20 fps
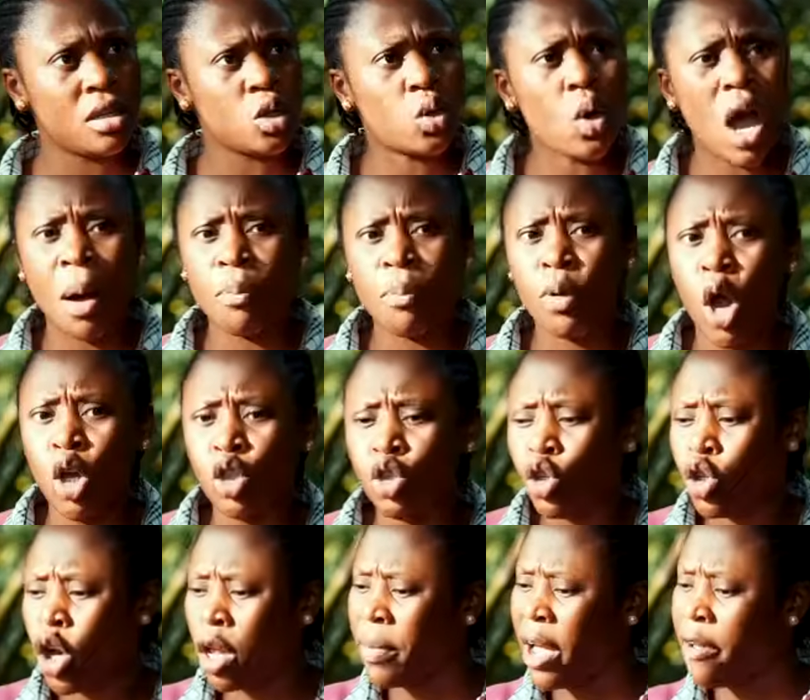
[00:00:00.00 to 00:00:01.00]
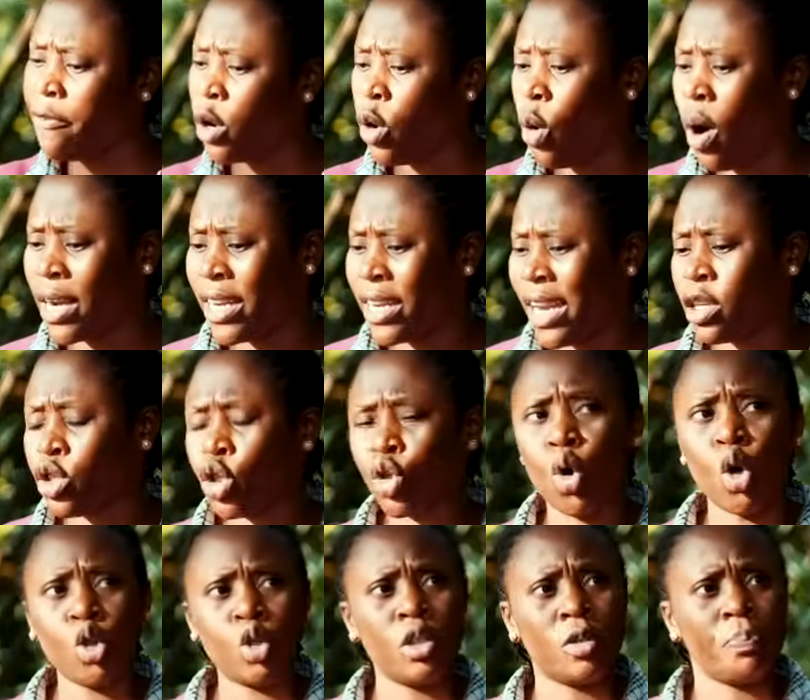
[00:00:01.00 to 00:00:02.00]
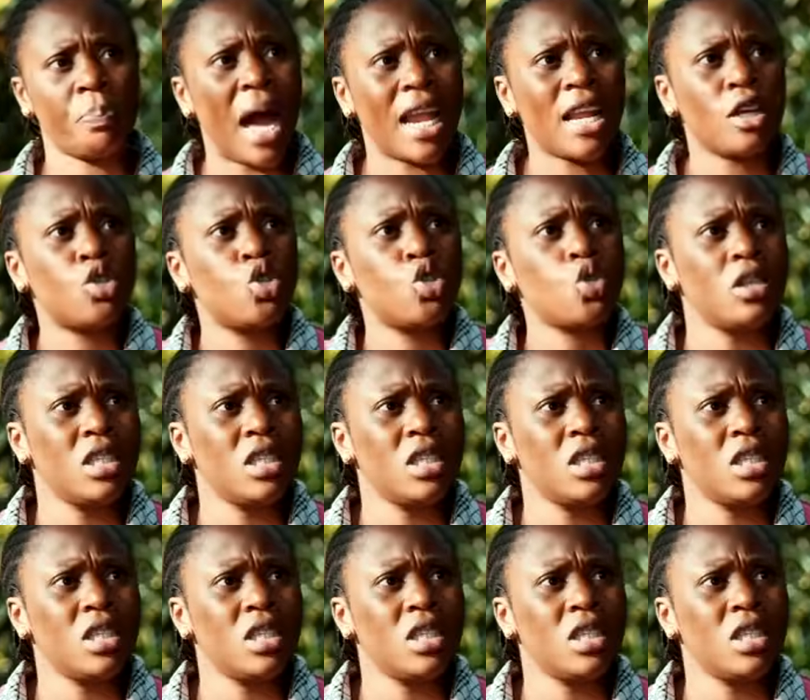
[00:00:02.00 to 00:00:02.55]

So, I'm going to join my fellow Adas to go to the palace to